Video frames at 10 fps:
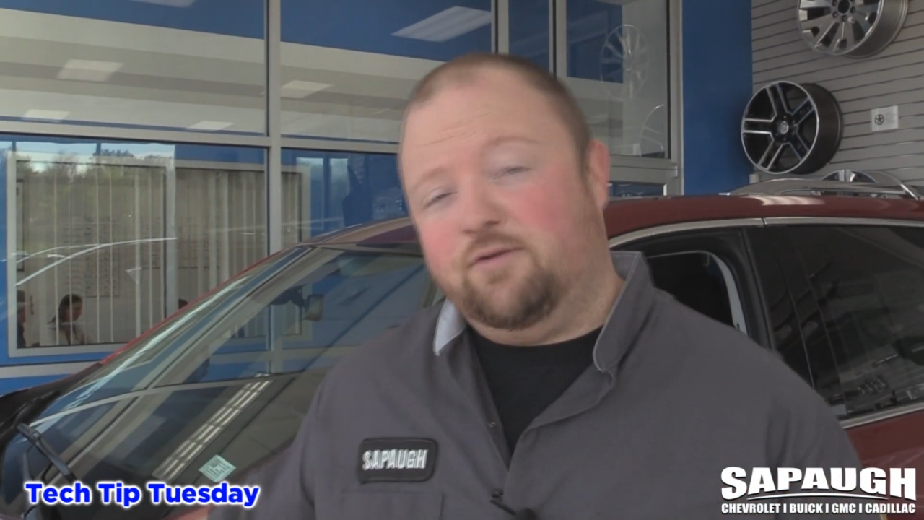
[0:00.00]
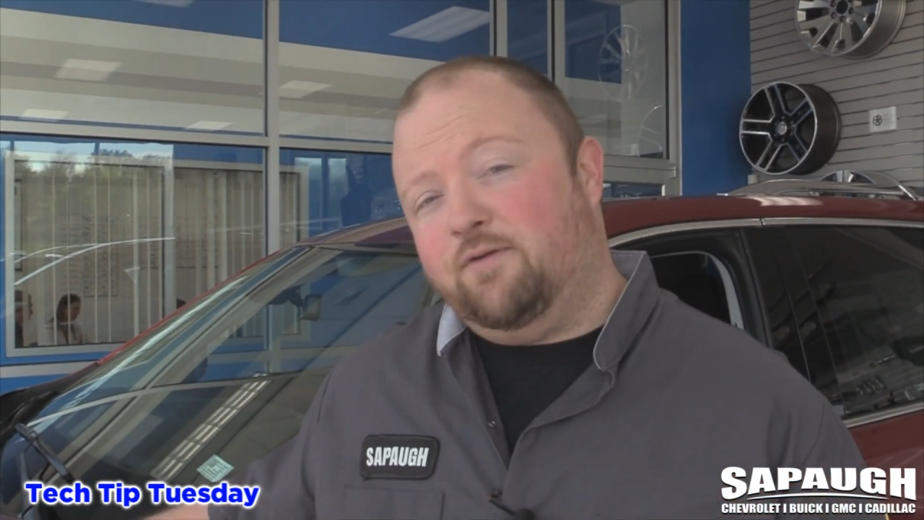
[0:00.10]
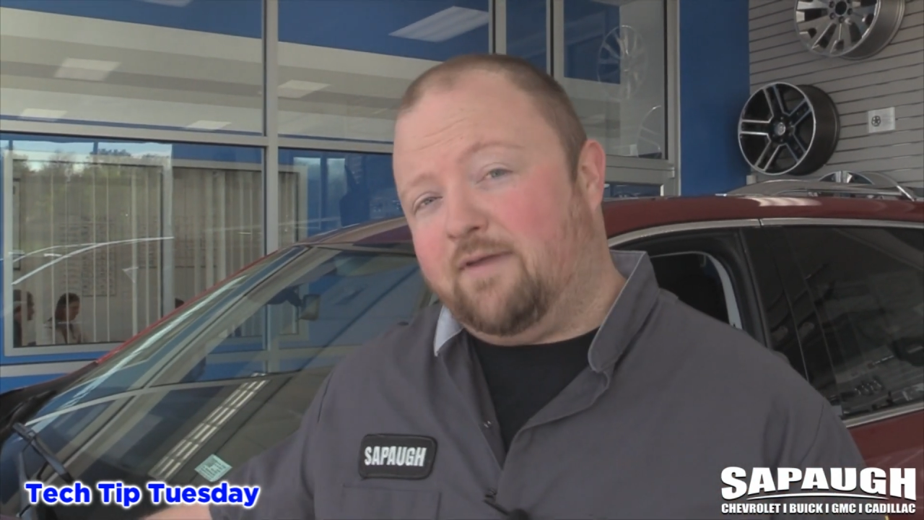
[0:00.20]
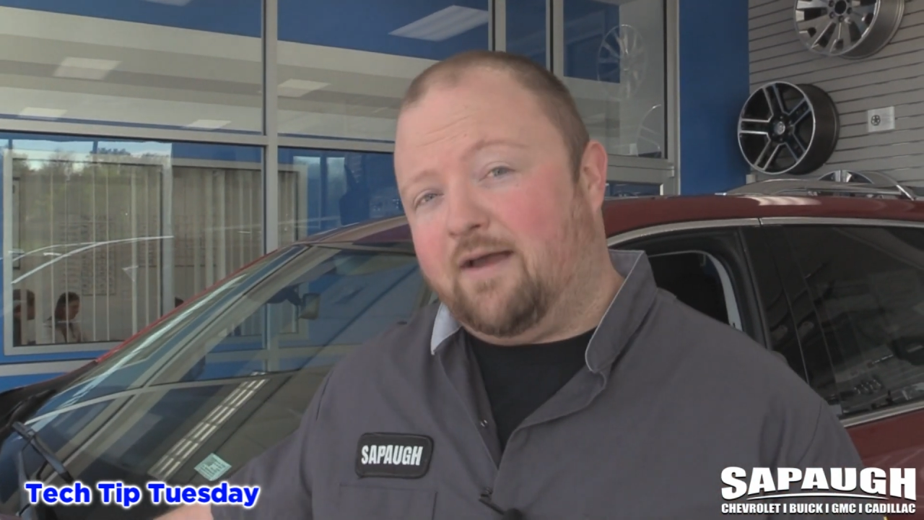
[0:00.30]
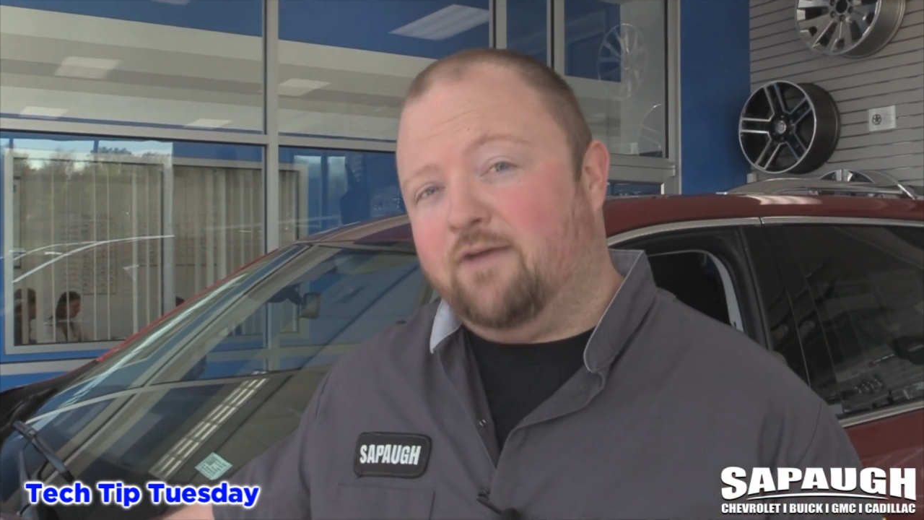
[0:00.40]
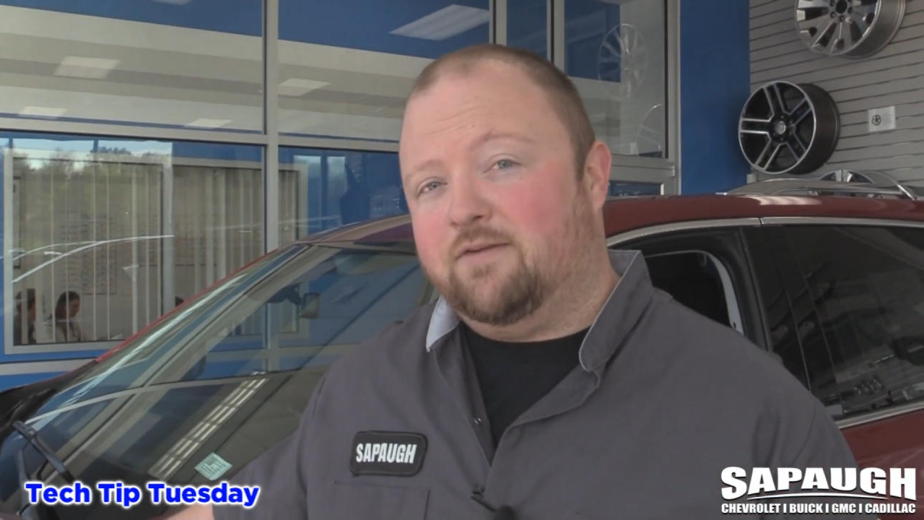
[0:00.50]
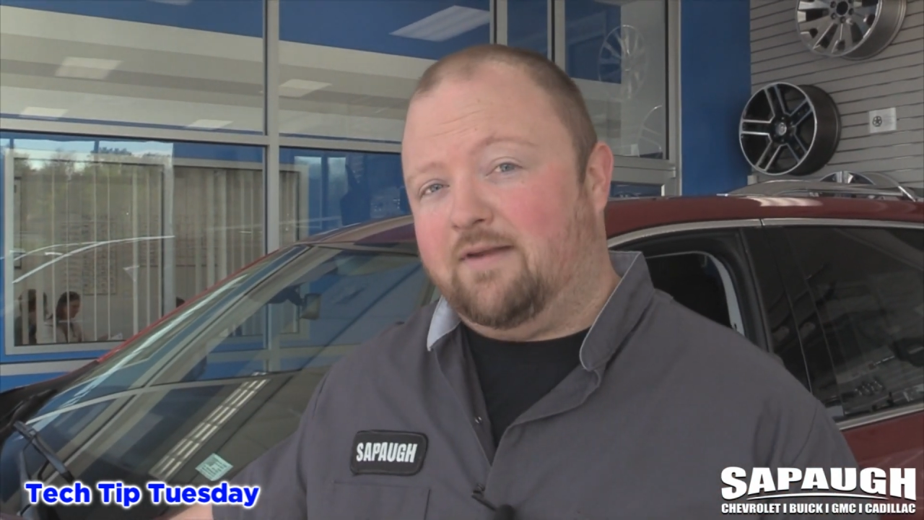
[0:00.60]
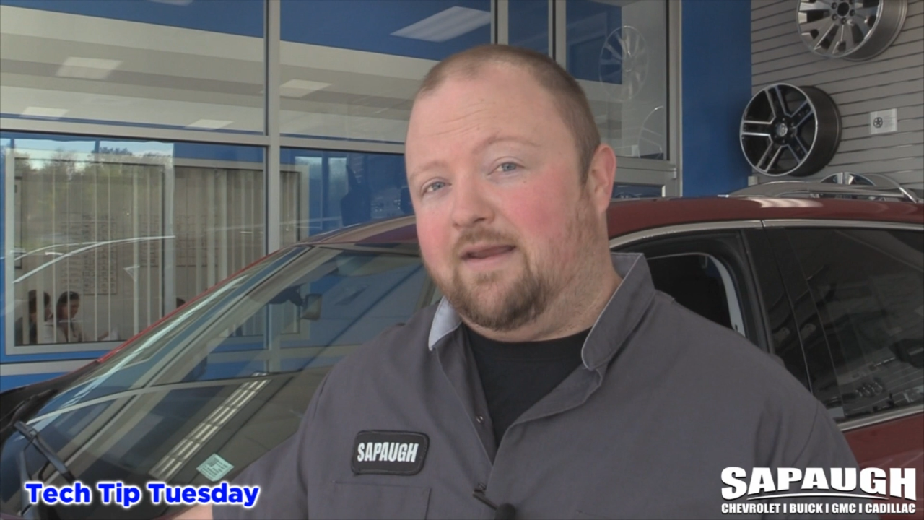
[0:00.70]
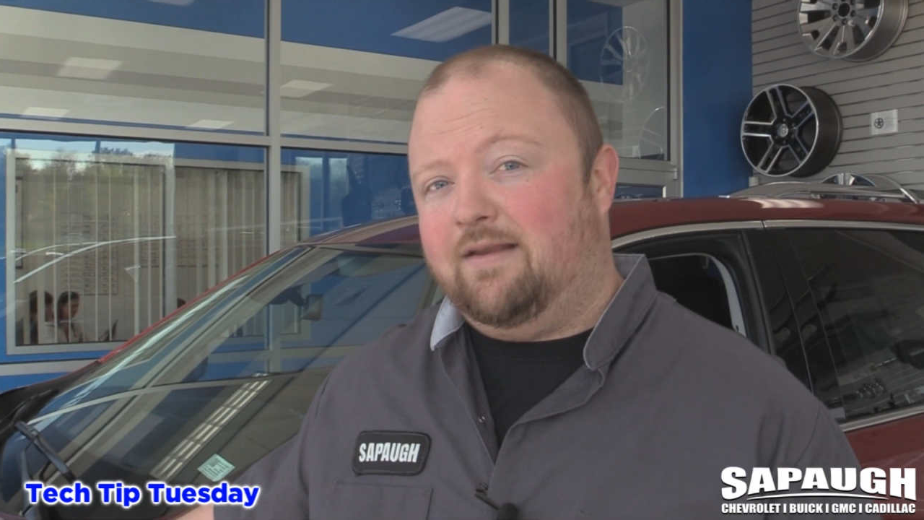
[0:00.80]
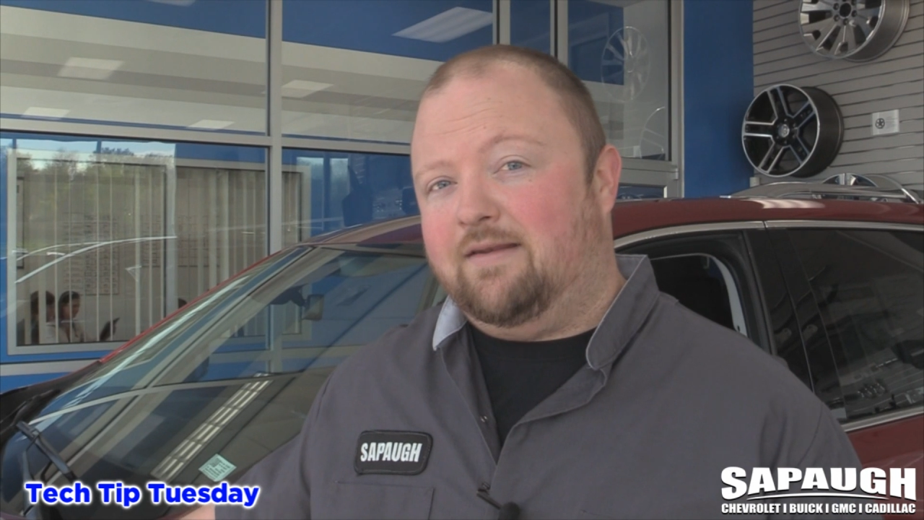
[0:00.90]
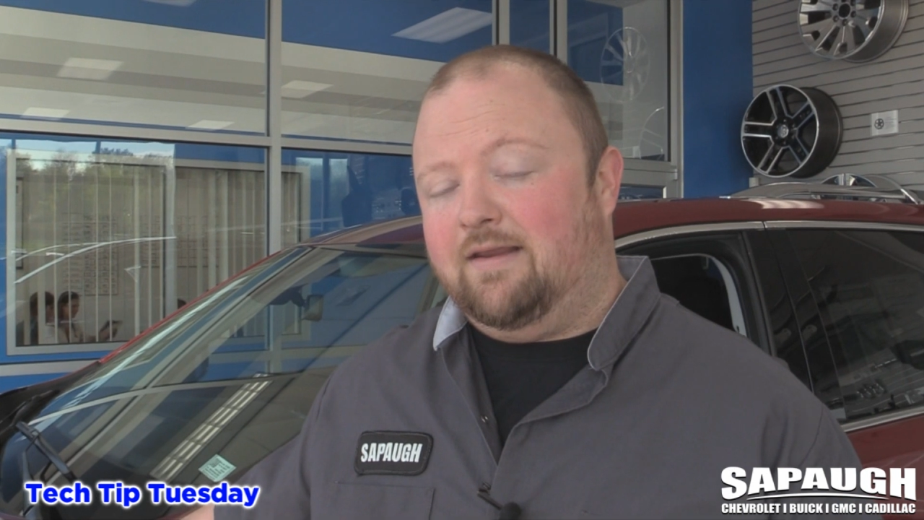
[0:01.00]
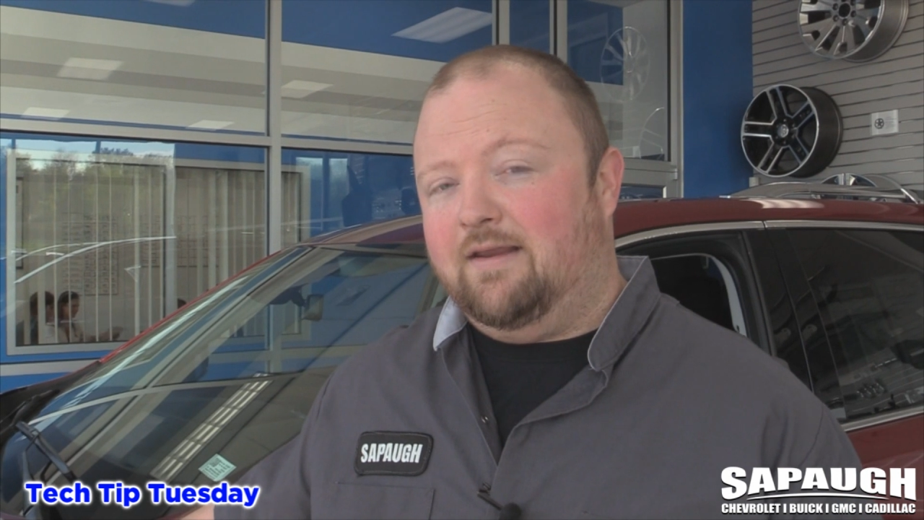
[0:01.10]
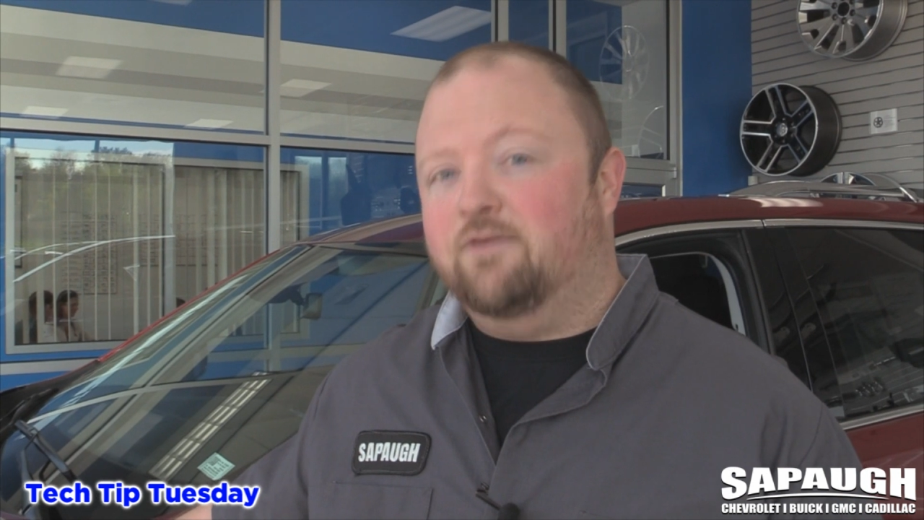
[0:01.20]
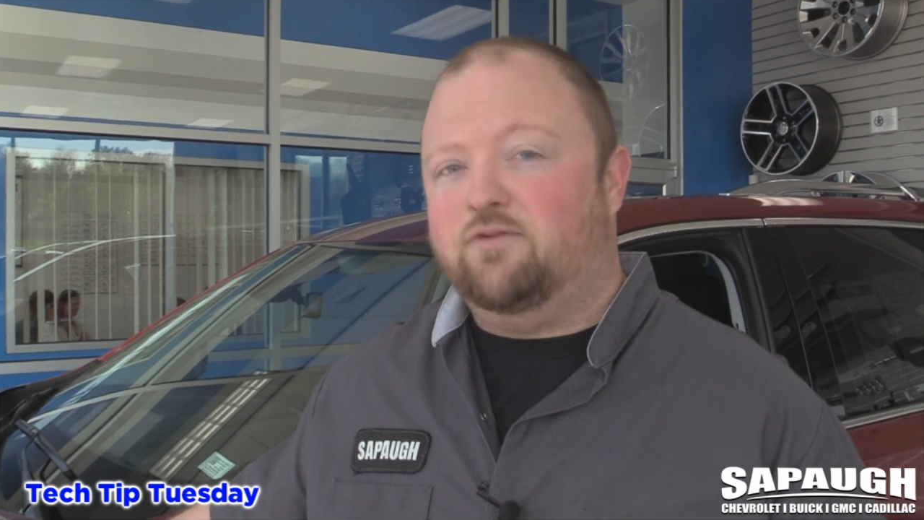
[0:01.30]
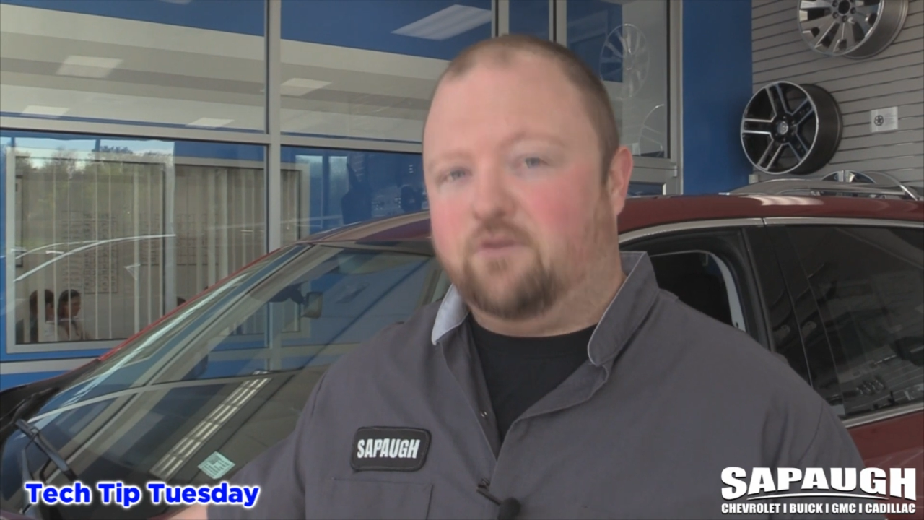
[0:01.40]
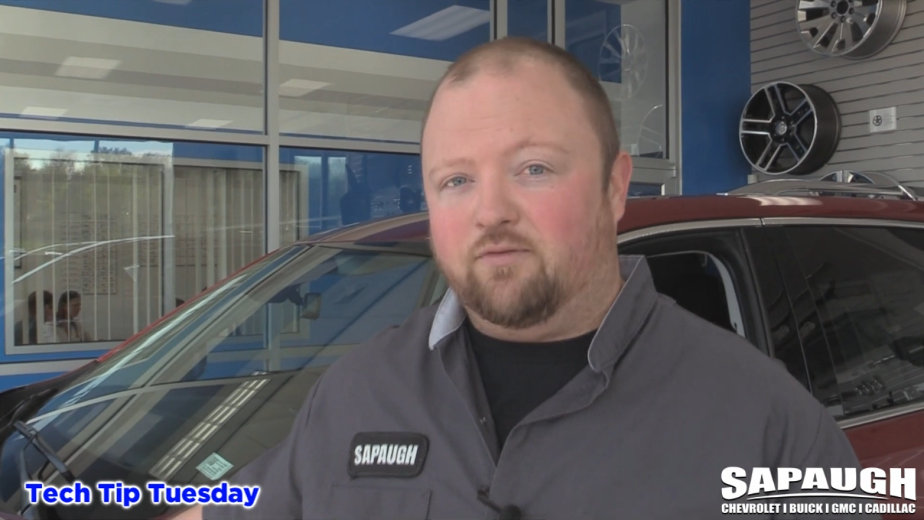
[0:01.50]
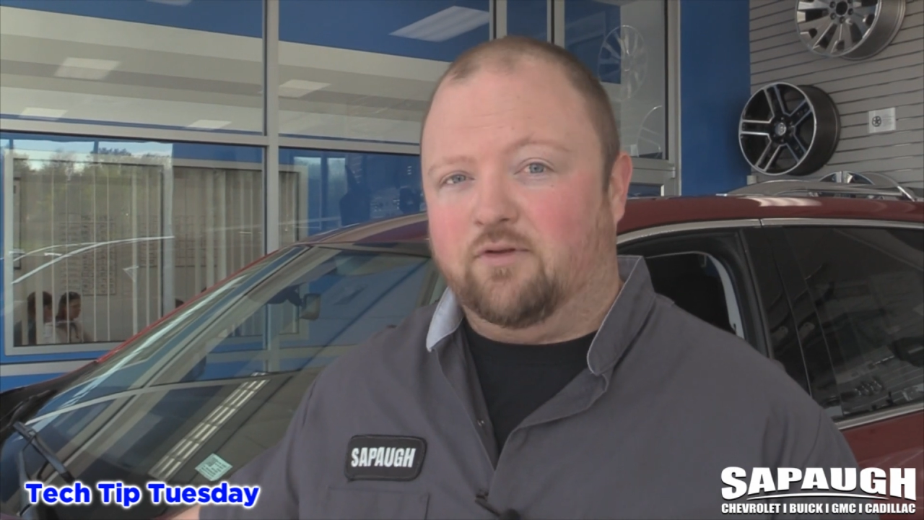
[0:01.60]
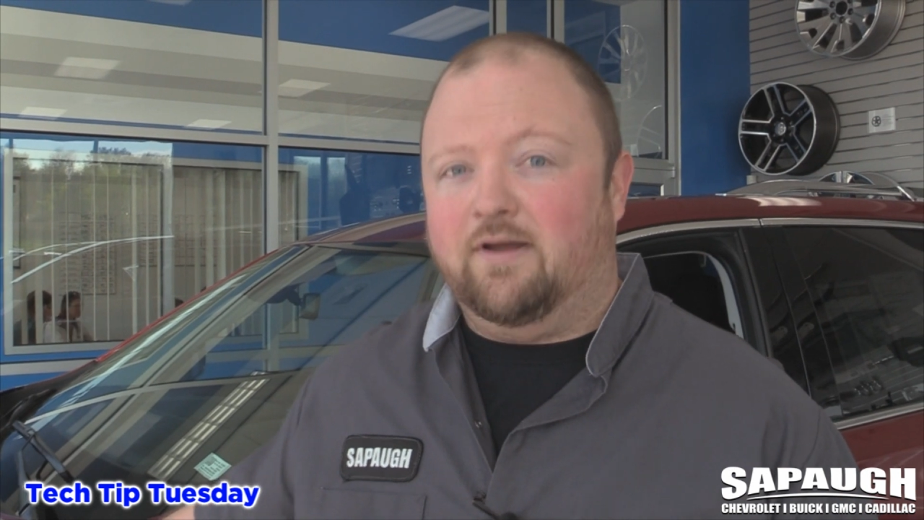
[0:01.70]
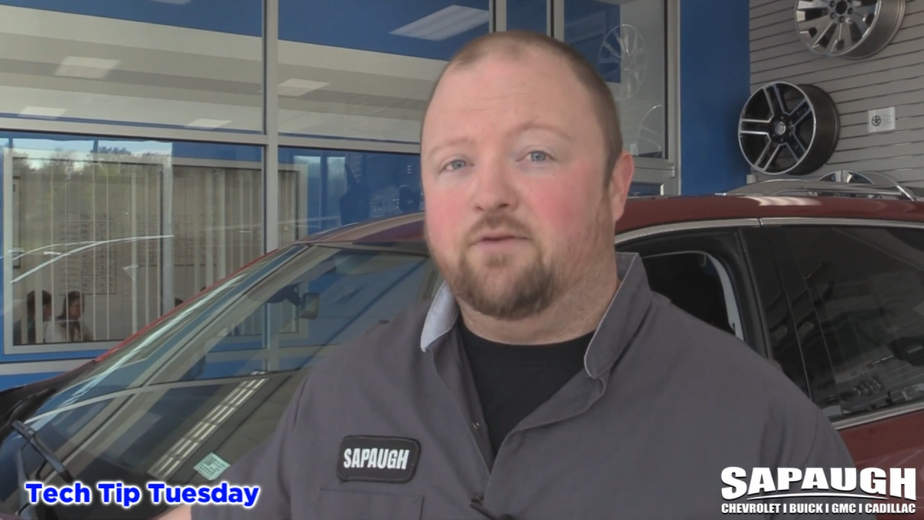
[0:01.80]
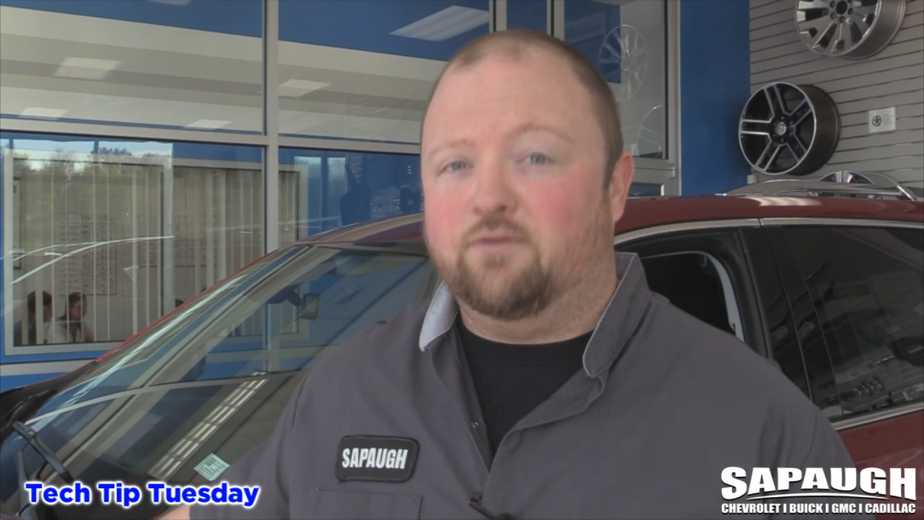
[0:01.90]
2018
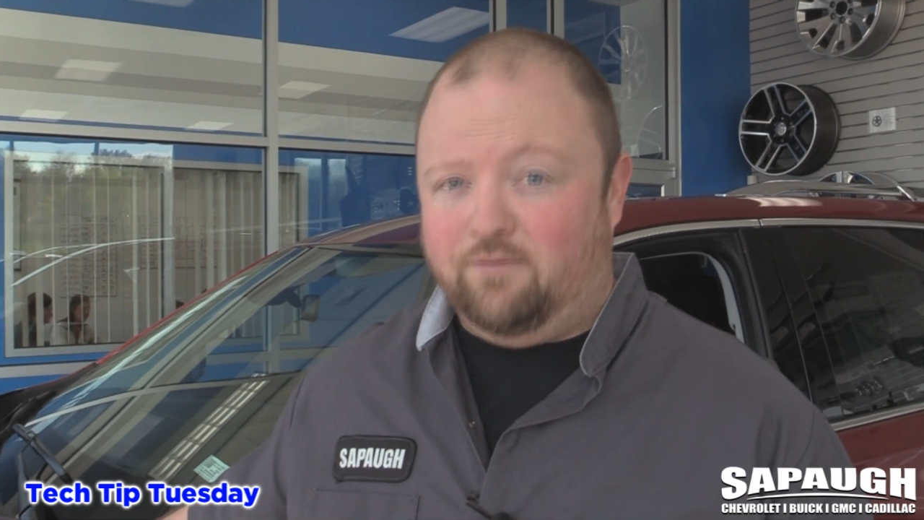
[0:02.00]
Chevrolet